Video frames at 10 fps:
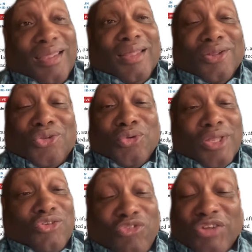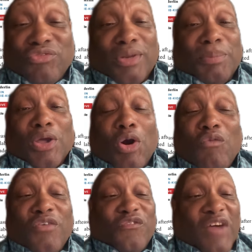the two-year treasury to be
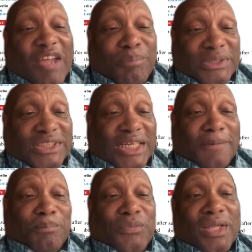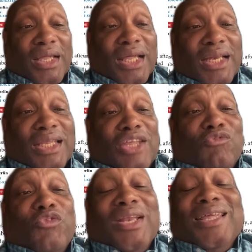over 5%. There's
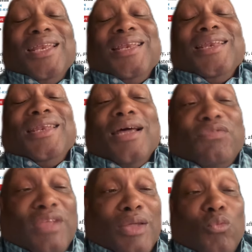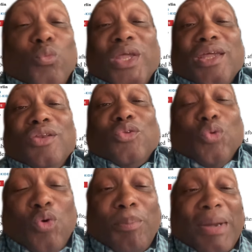really nothing we can
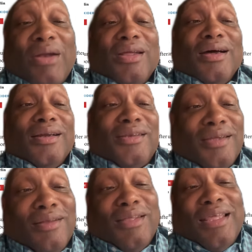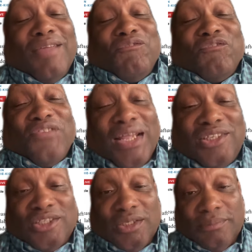do about it until
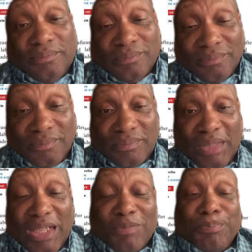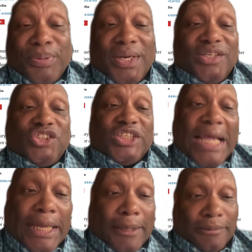inflation is put in check.